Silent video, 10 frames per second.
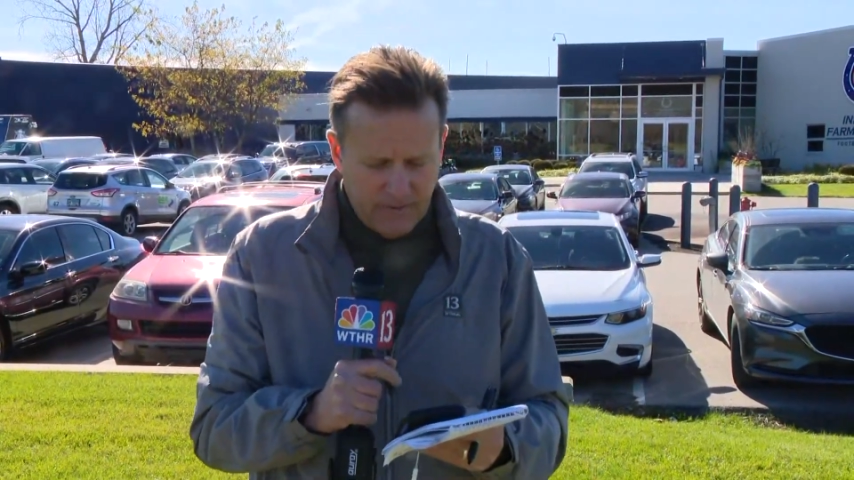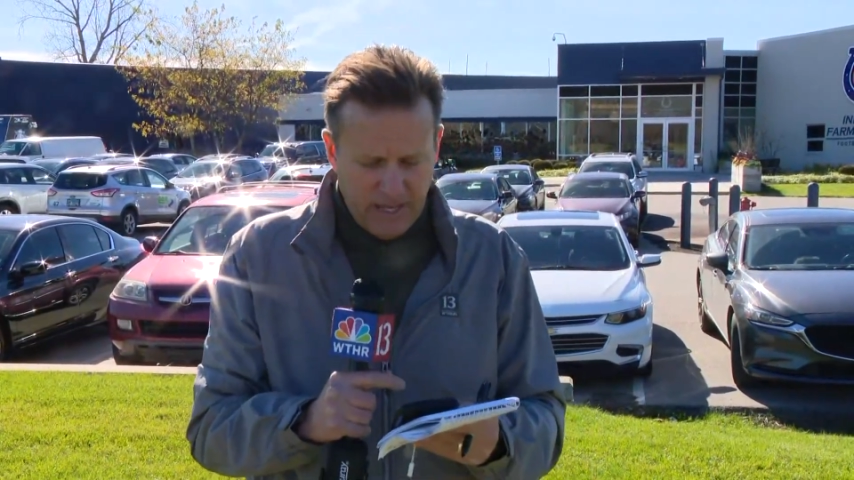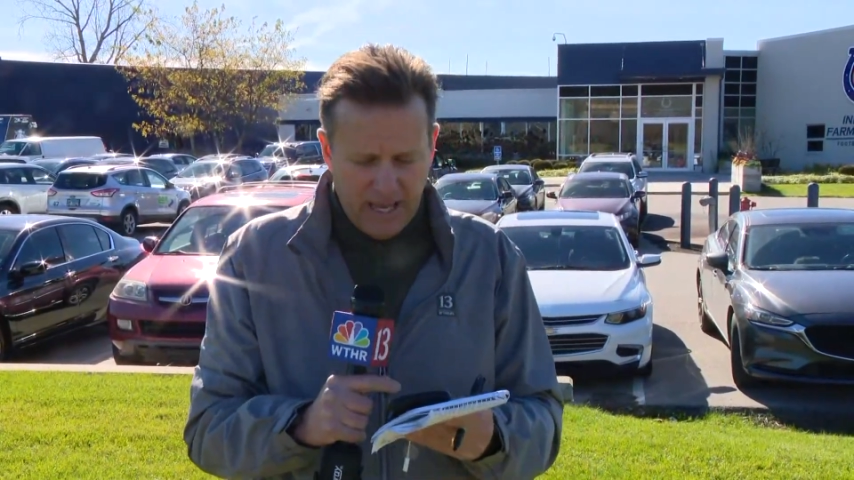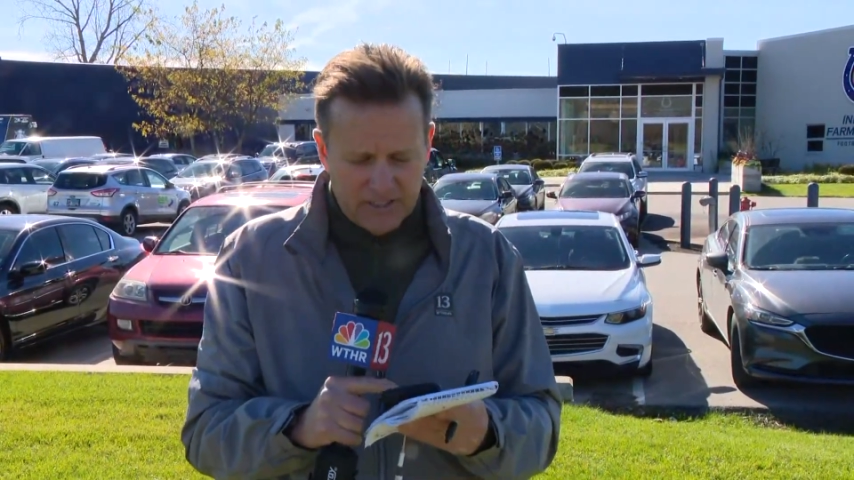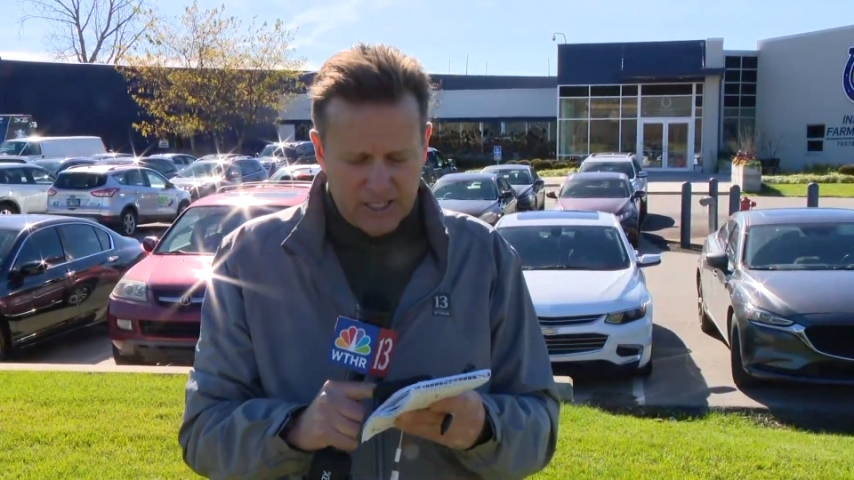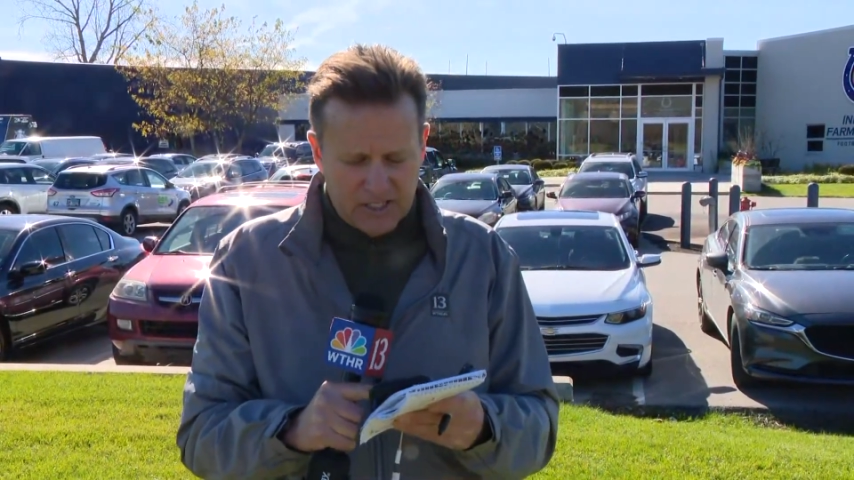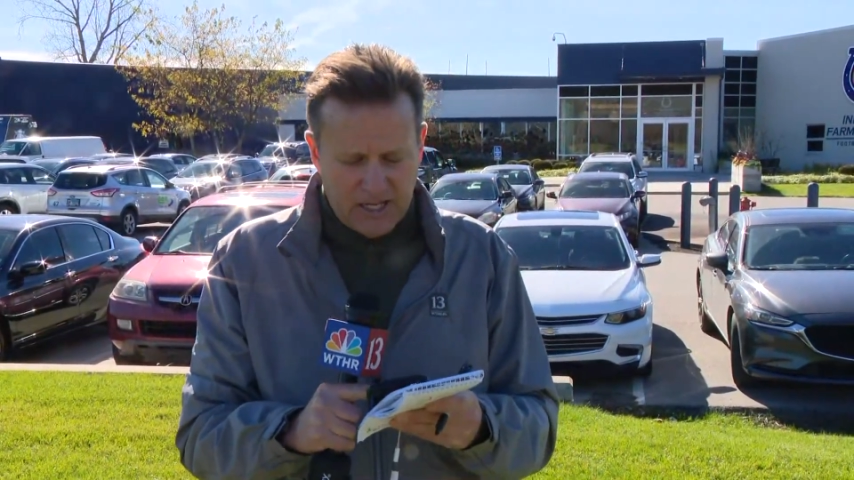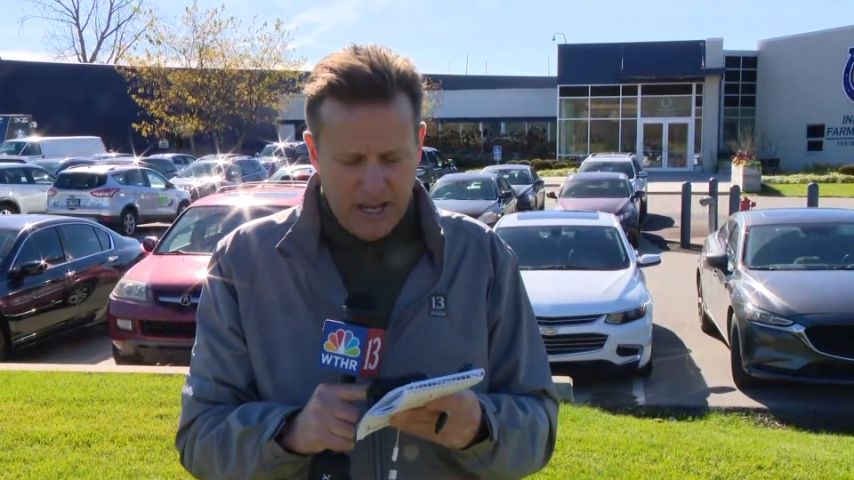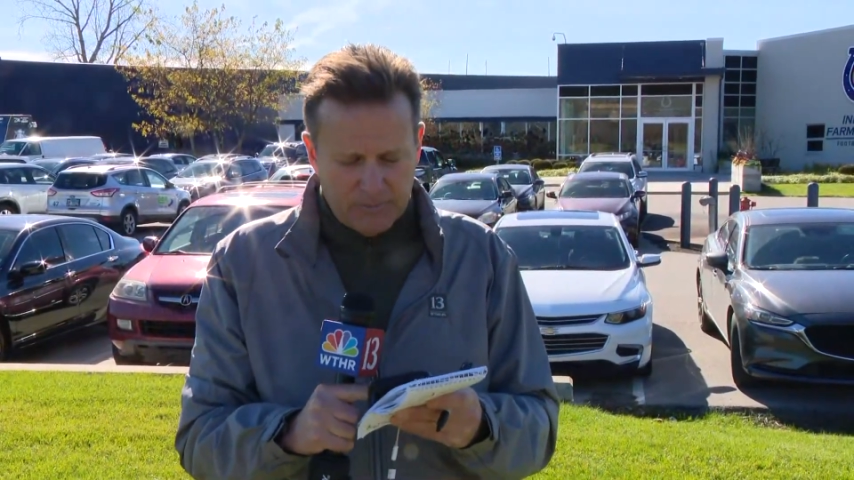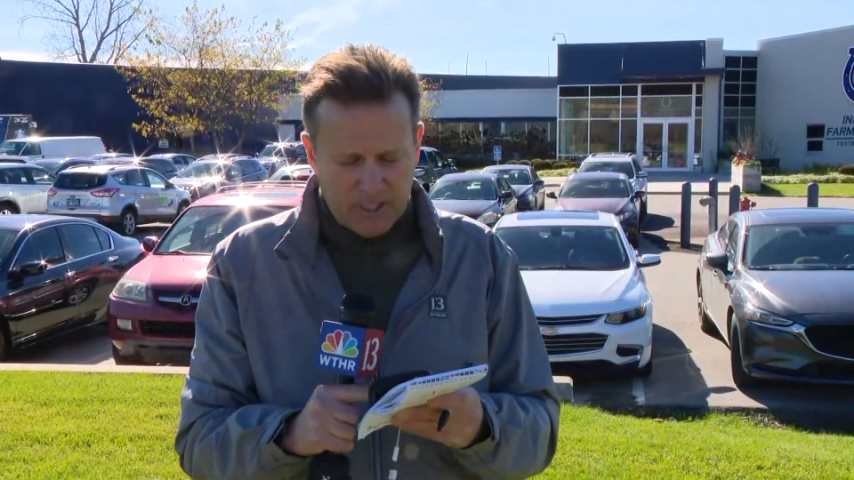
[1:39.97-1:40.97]
as he
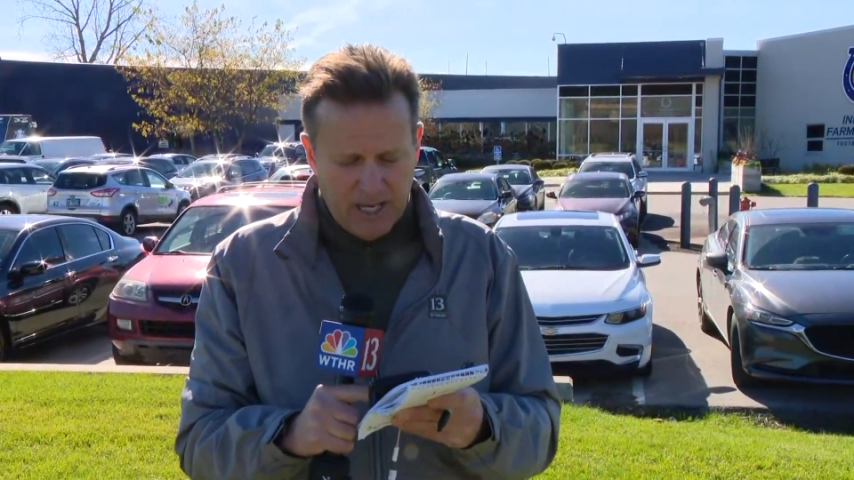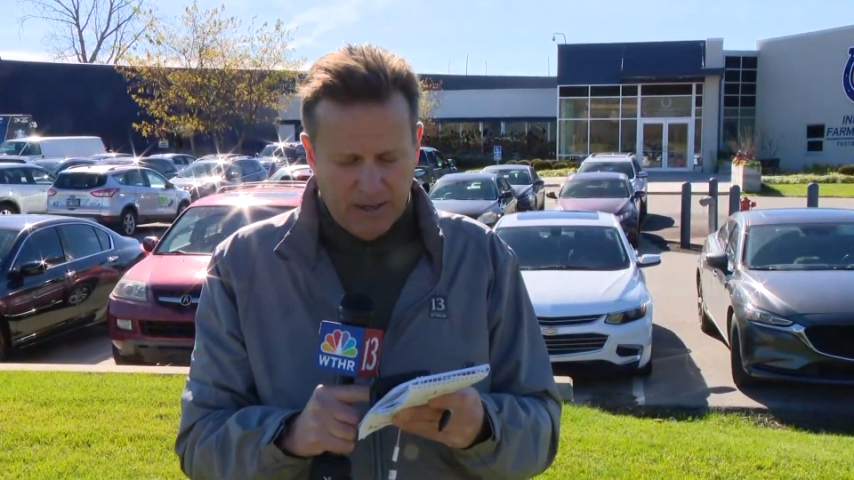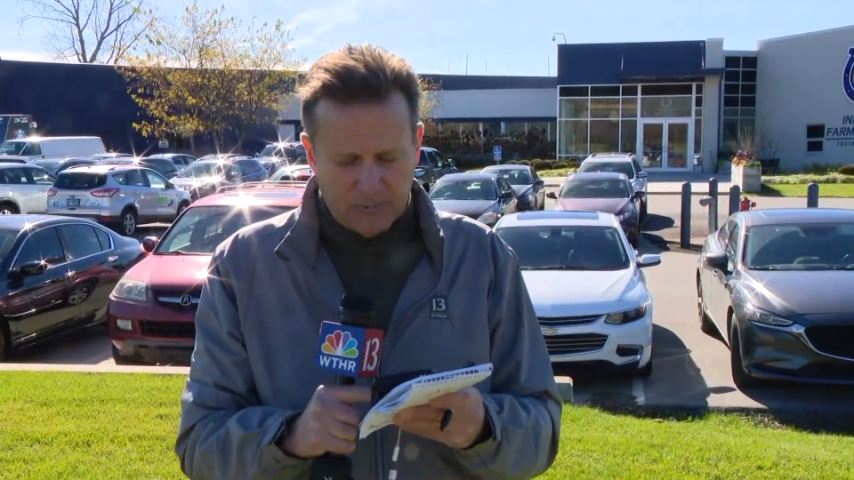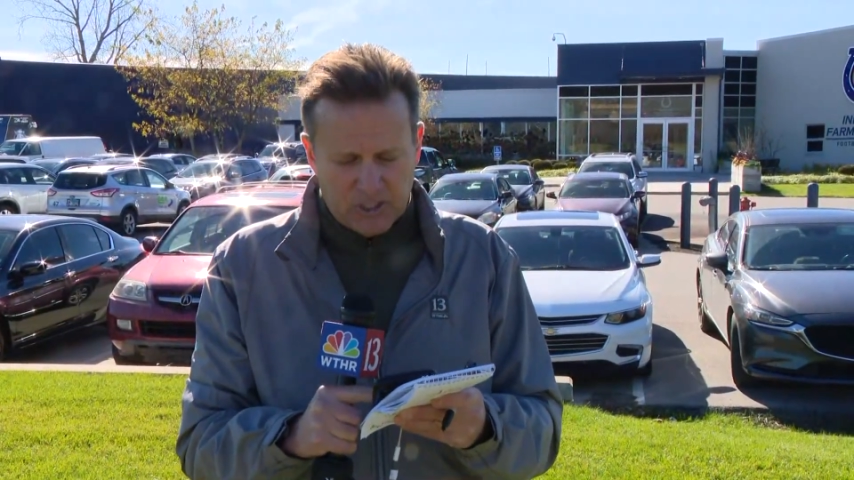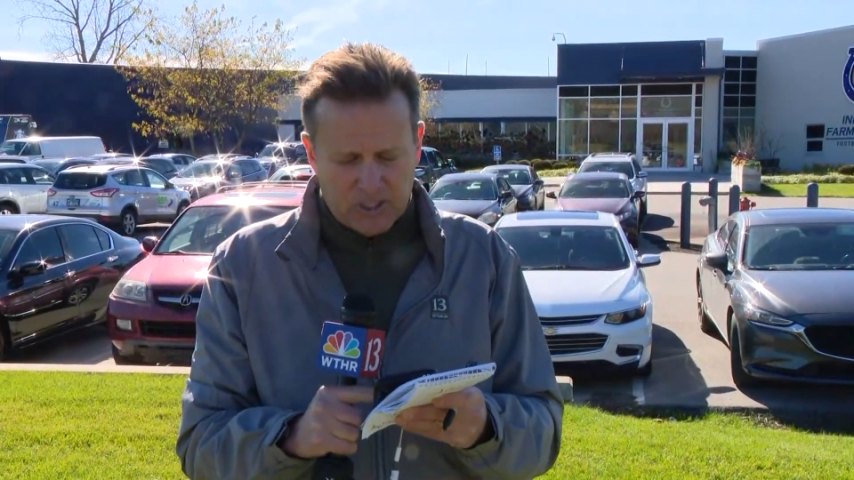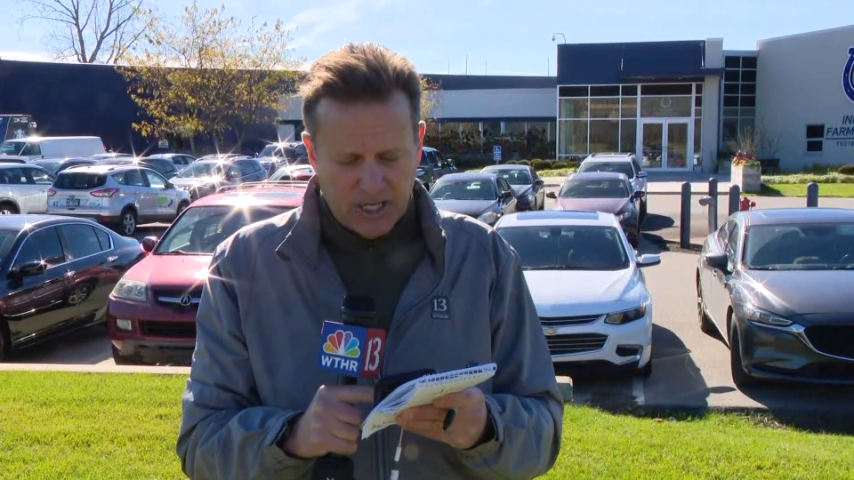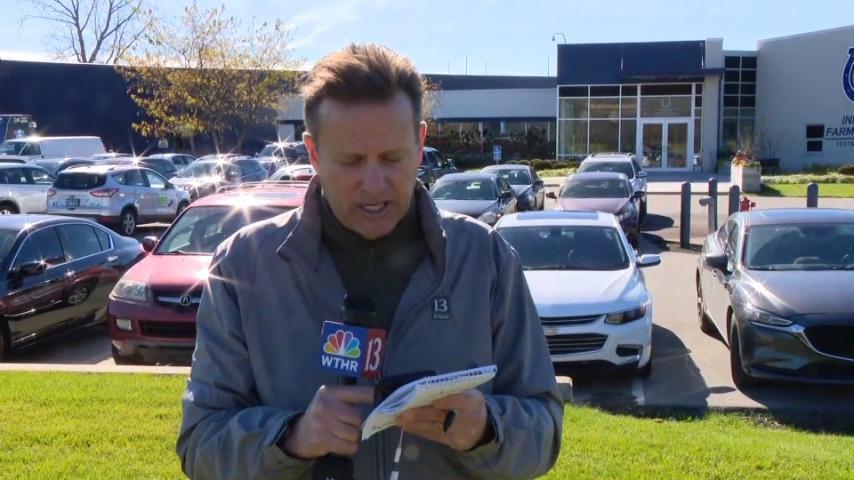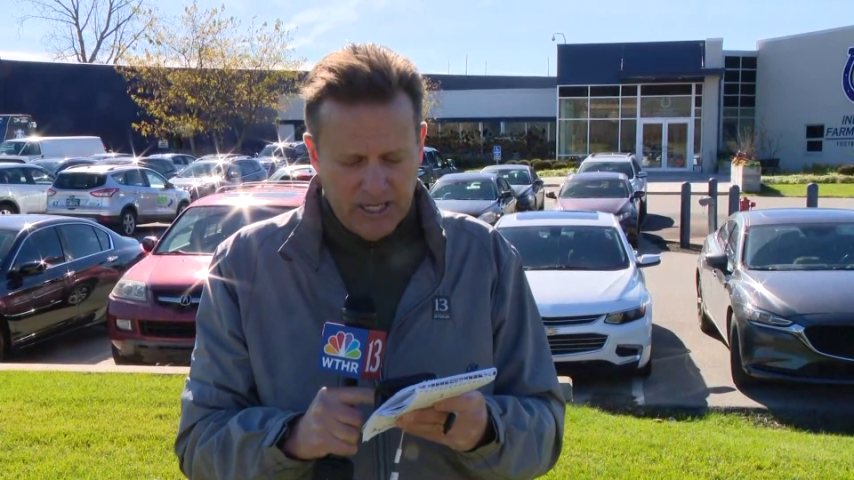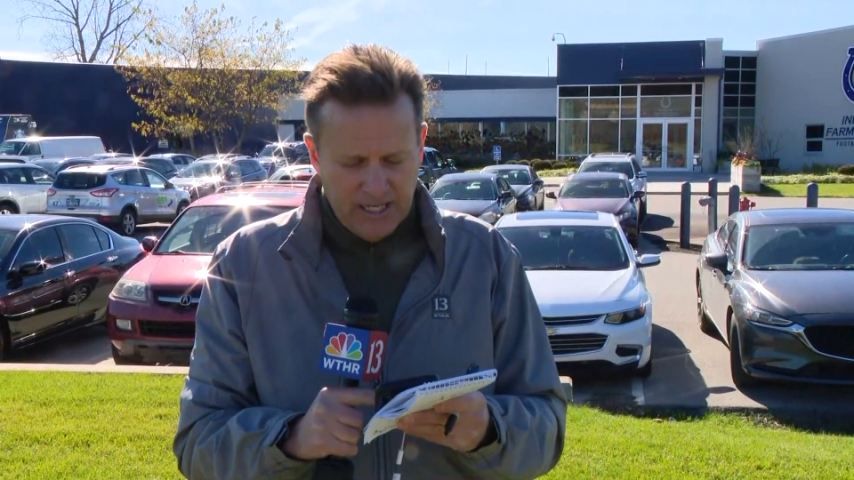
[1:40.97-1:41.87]
steps in. I'm just uh,